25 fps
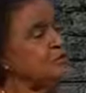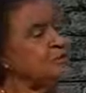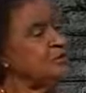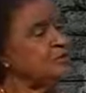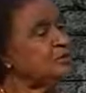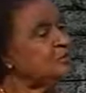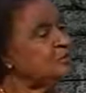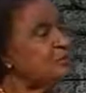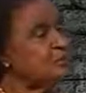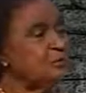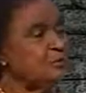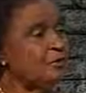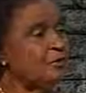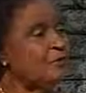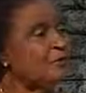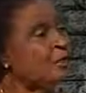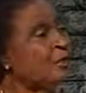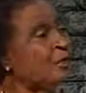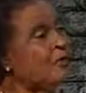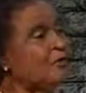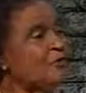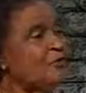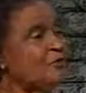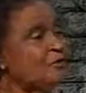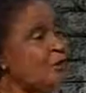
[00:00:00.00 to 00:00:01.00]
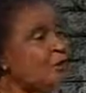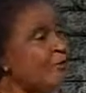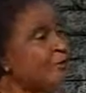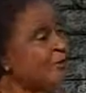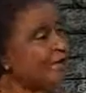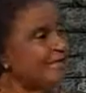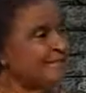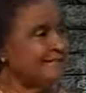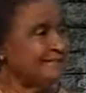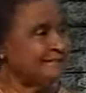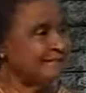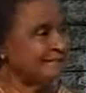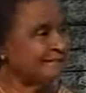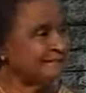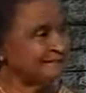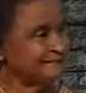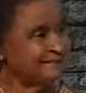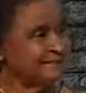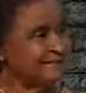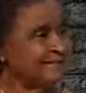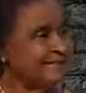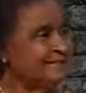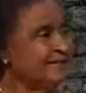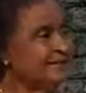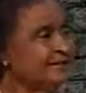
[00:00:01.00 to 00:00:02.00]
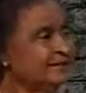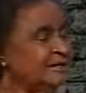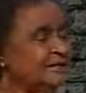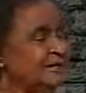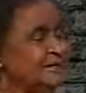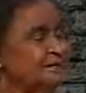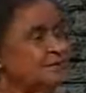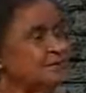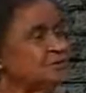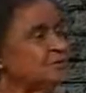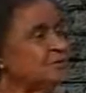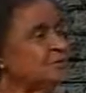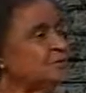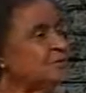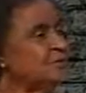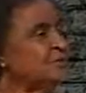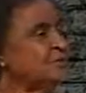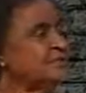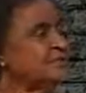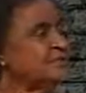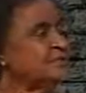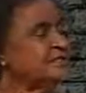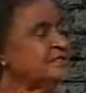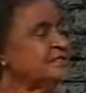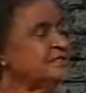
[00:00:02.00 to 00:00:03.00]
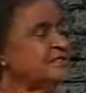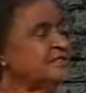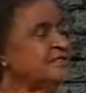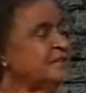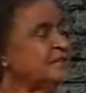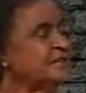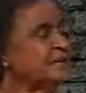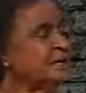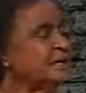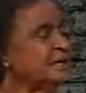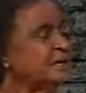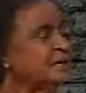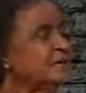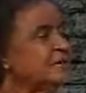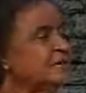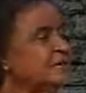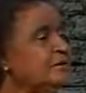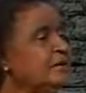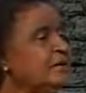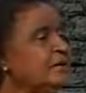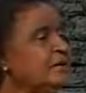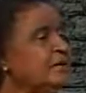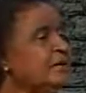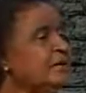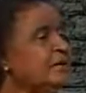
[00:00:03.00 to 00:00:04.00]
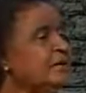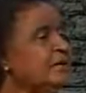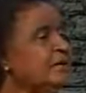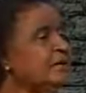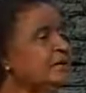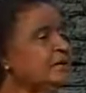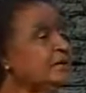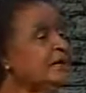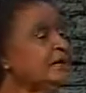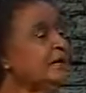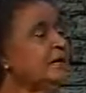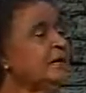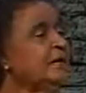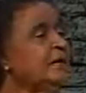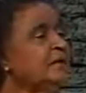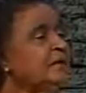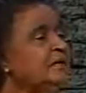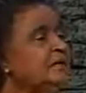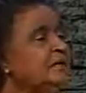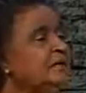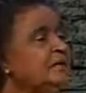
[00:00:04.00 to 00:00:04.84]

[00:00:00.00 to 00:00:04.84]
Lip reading: the normal formalities, go through the Pradeshiya Sabha and all that. And